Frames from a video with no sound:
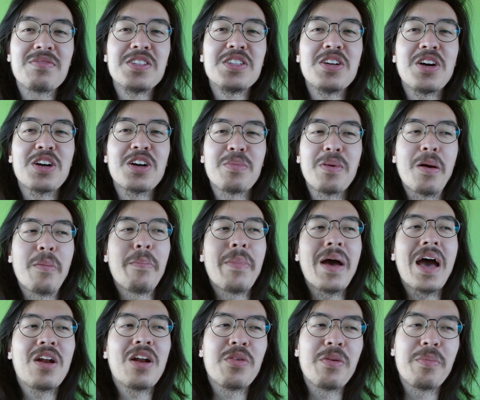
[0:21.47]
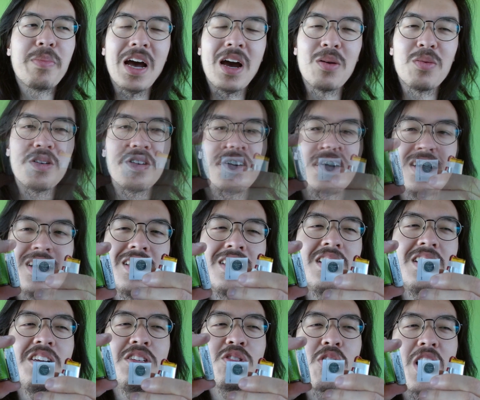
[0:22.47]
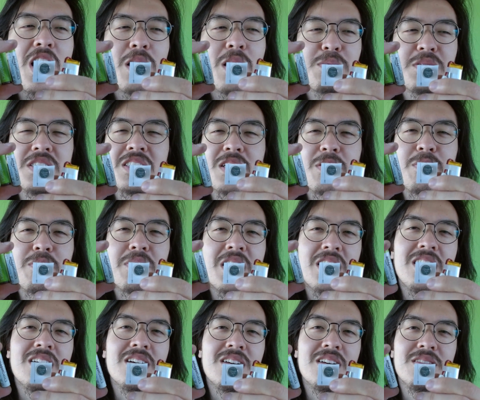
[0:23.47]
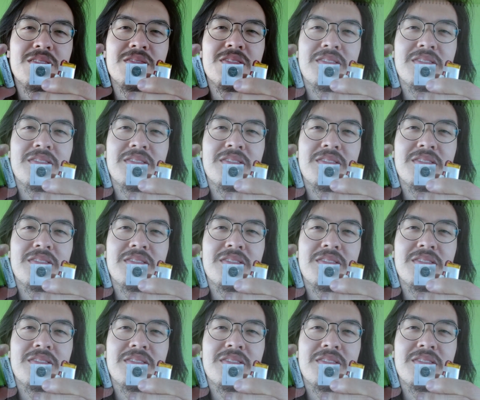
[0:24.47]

have to talk about battery power. These are options I'm thinking of.